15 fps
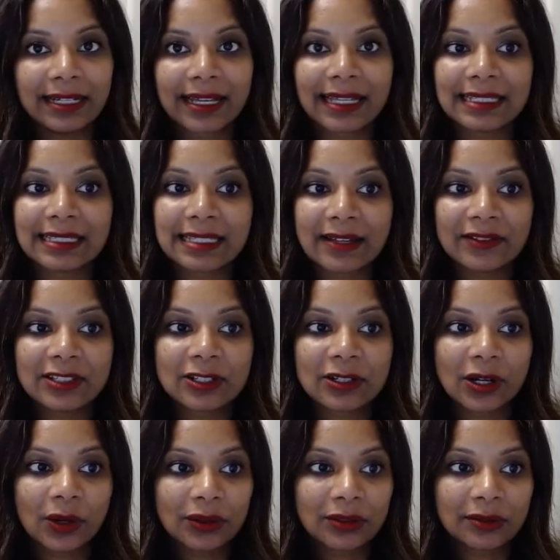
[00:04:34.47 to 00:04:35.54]
Again,
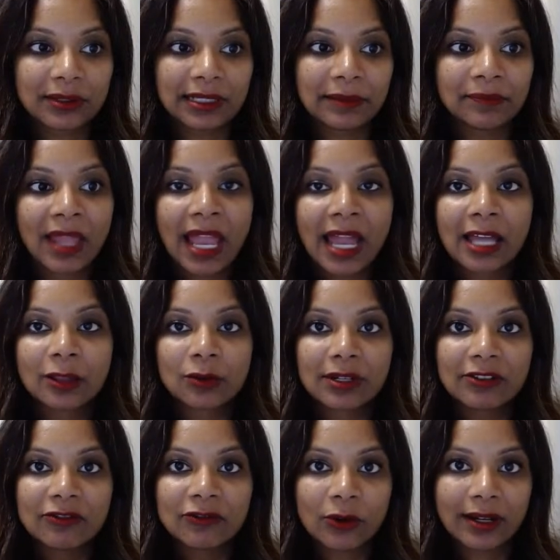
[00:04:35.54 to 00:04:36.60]

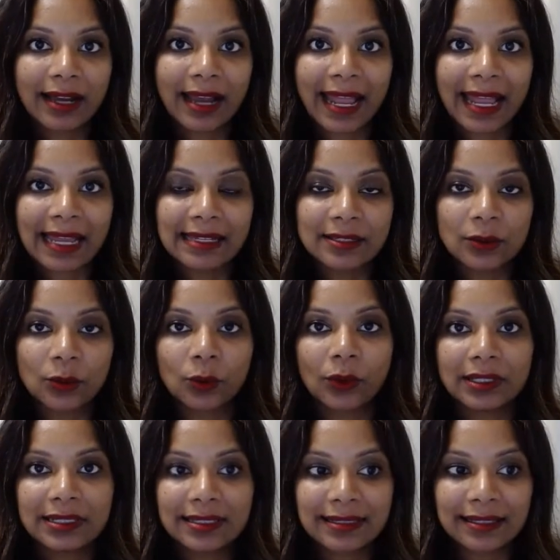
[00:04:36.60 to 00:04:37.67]

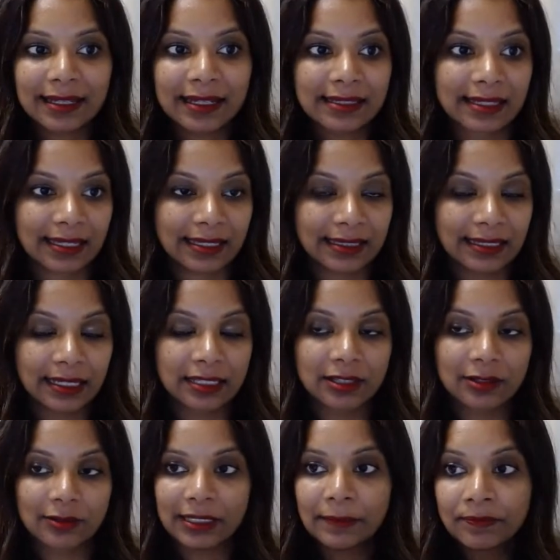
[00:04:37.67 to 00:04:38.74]
703-348-1663.
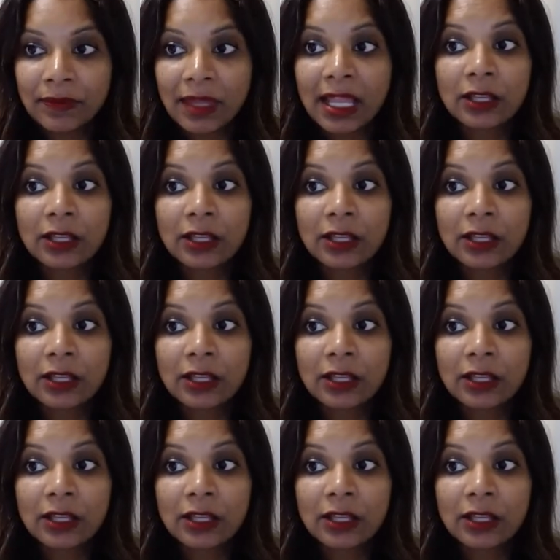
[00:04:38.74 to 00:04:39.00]
6663.